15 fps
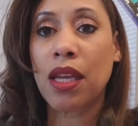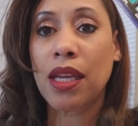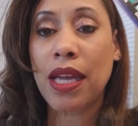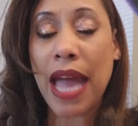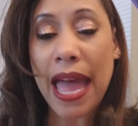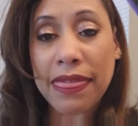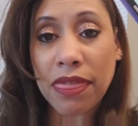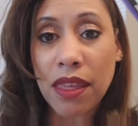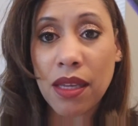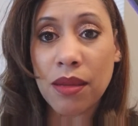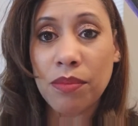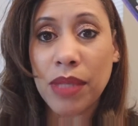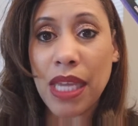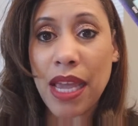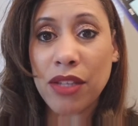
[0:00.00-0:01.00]
Got
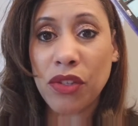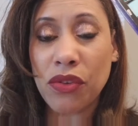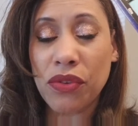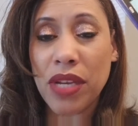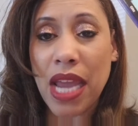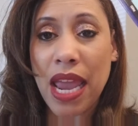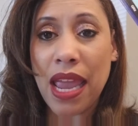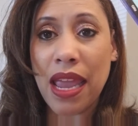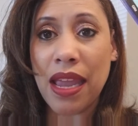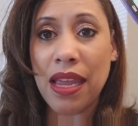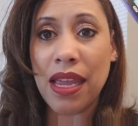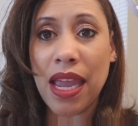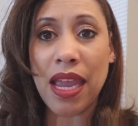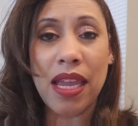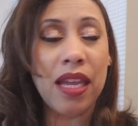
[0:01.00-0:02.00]
them
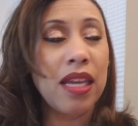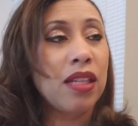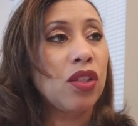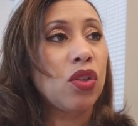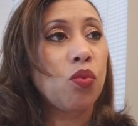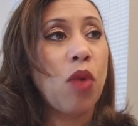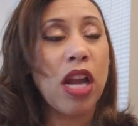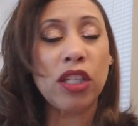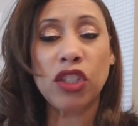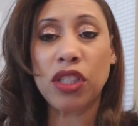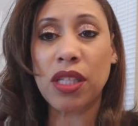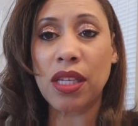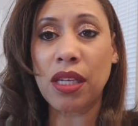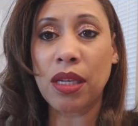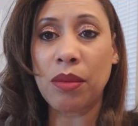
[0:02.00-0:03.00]
yesterday and swatched
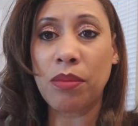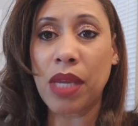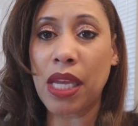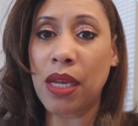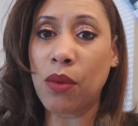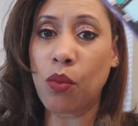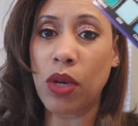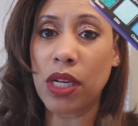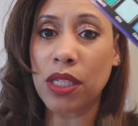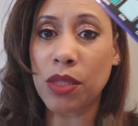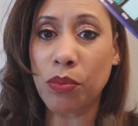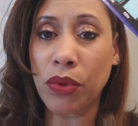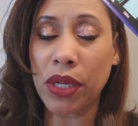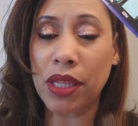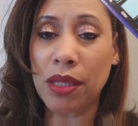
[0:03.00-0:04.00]
them and wanted to
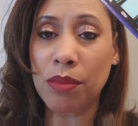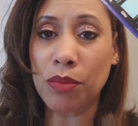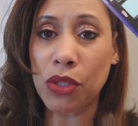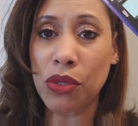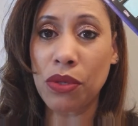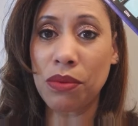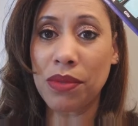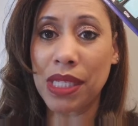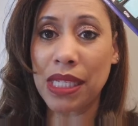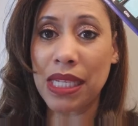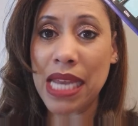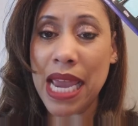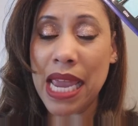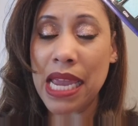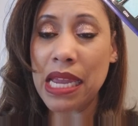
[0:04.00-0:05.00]
bring them to you
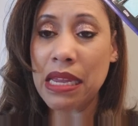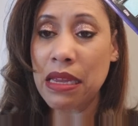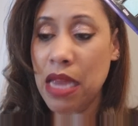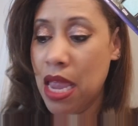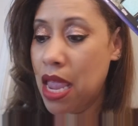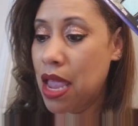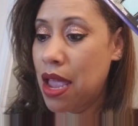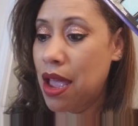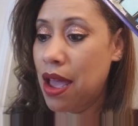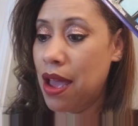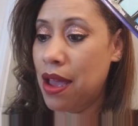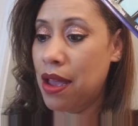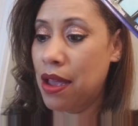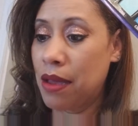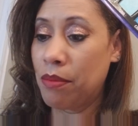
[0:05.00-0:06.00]
today.
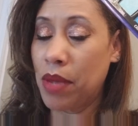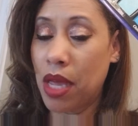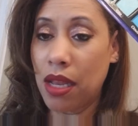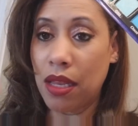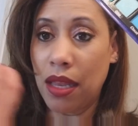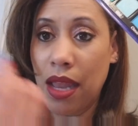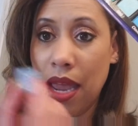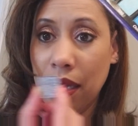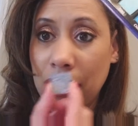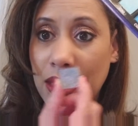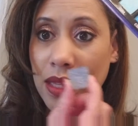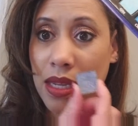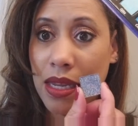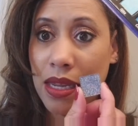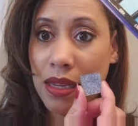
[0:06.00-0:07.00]

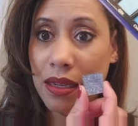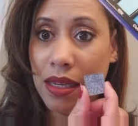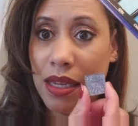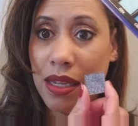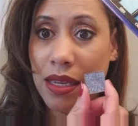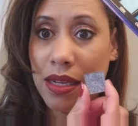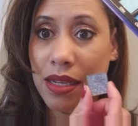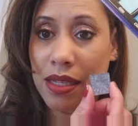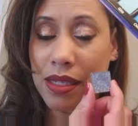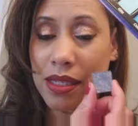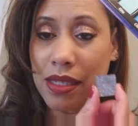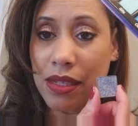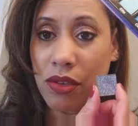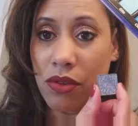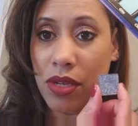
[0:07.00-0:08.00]
Luckily, it is
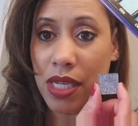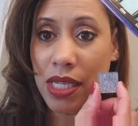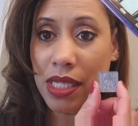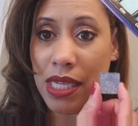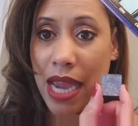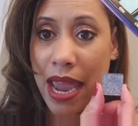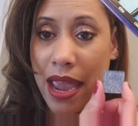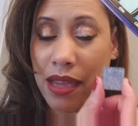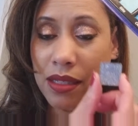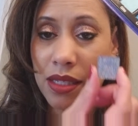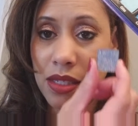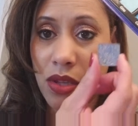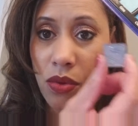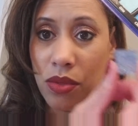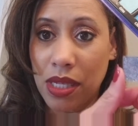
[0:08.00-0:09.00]
still intact.
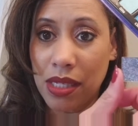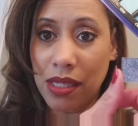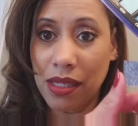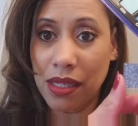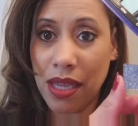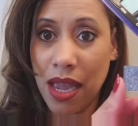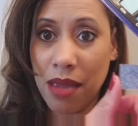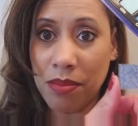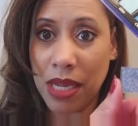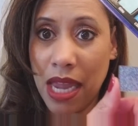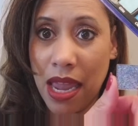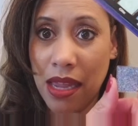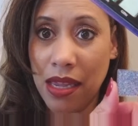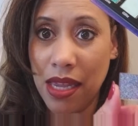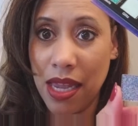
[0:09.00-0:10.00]
So this is
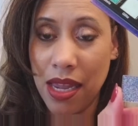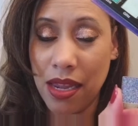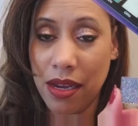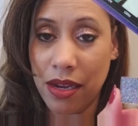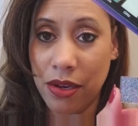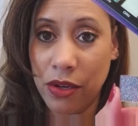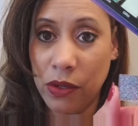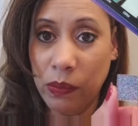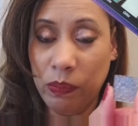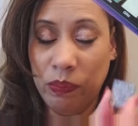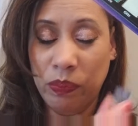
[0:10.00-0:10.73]
cupcake here.